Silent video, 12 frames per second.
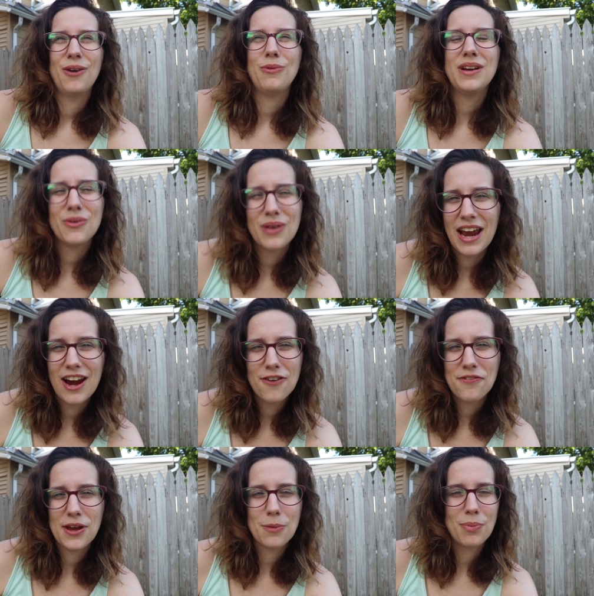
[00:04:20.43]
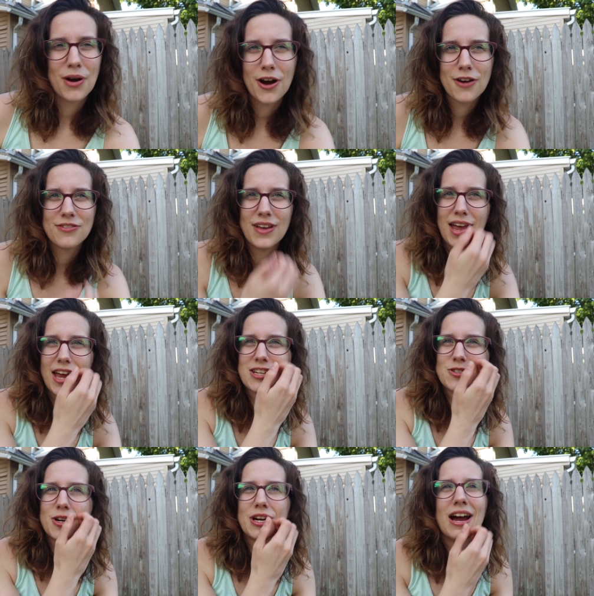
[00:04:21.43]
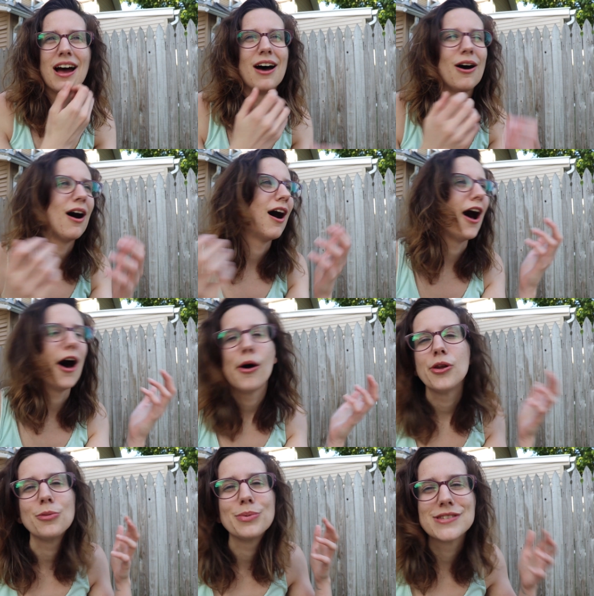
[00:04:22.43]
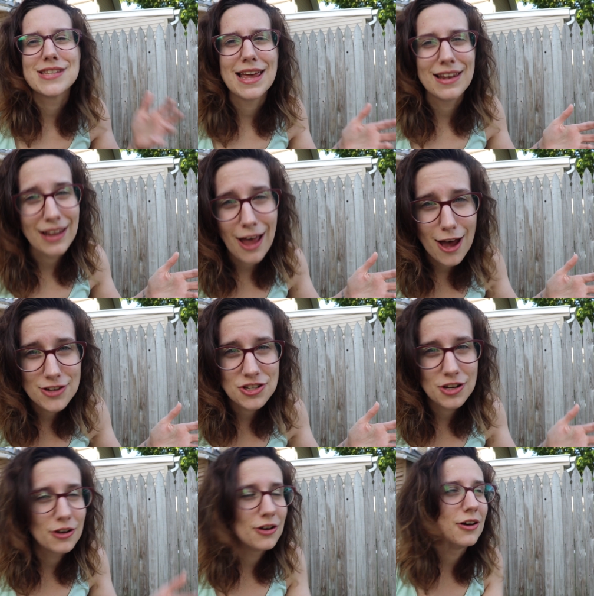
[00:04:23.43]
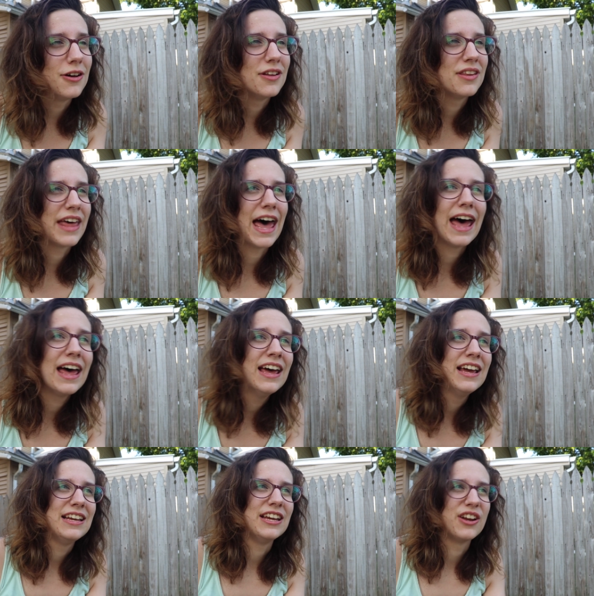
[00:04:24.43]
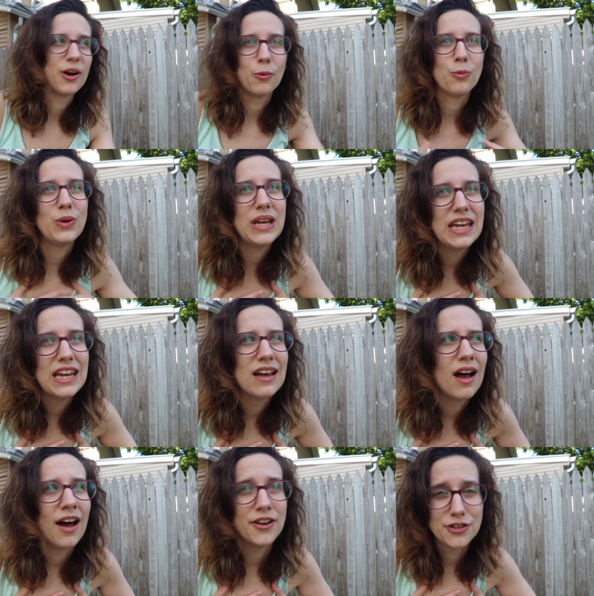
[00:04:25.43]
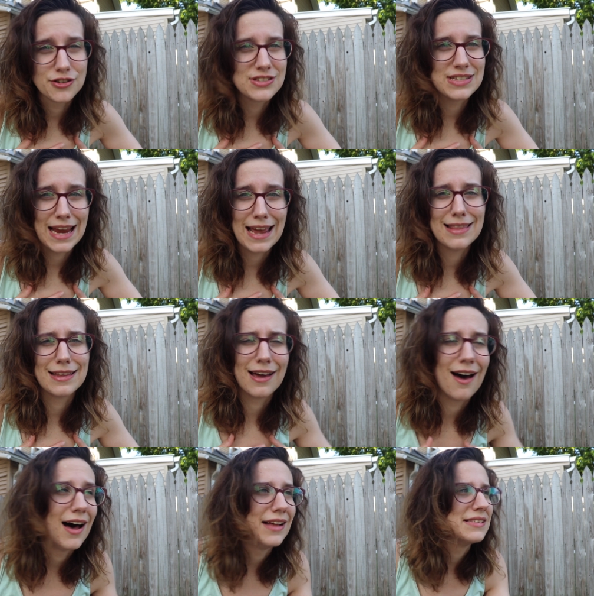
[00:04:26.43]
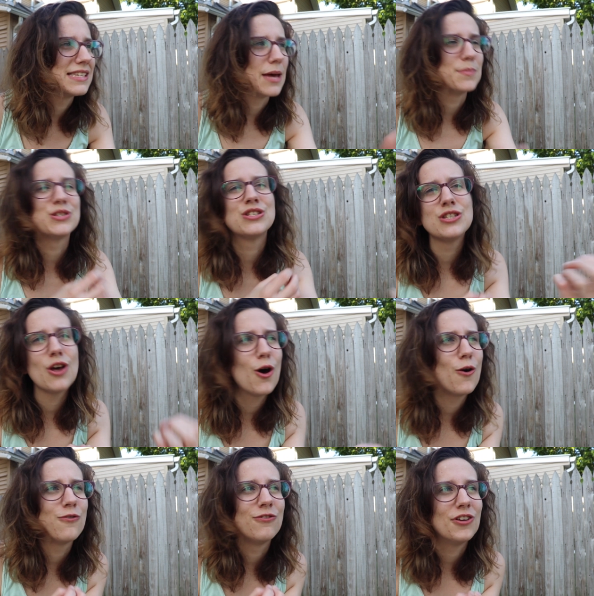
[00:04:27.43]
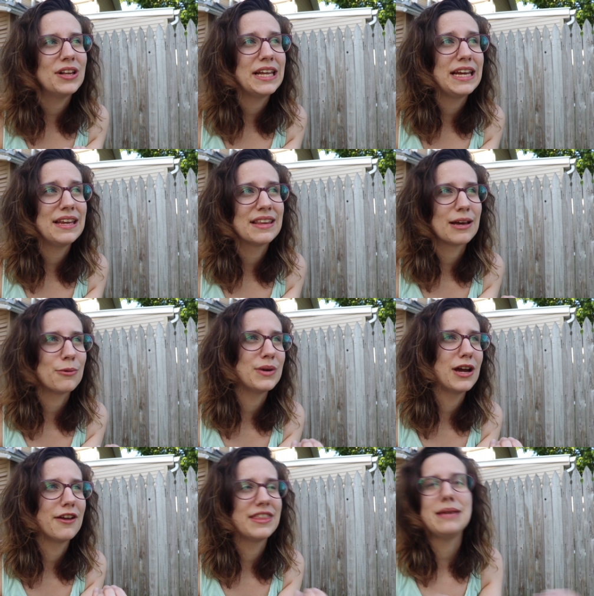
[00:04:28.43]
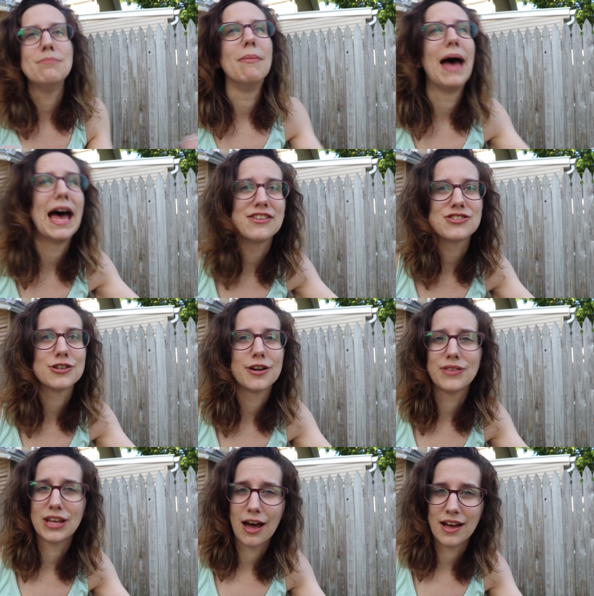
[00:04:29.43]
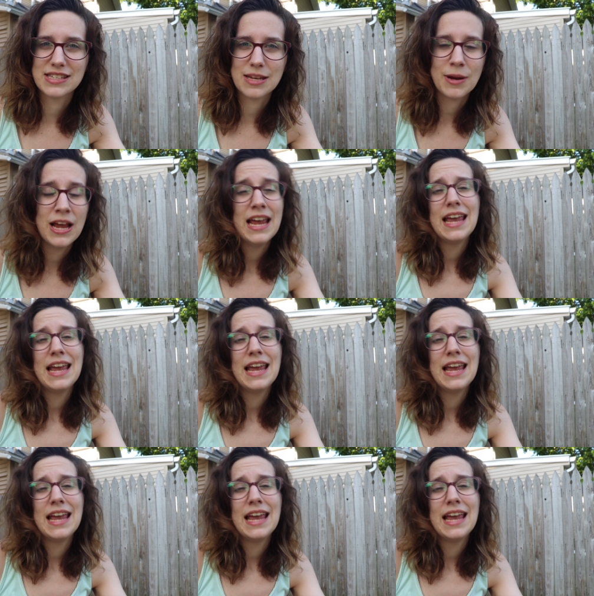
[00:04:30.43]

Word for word: We don't care if they're perfect or one hundred percent logical, that, you know, we understand the concept so fully that we are the master of the concept.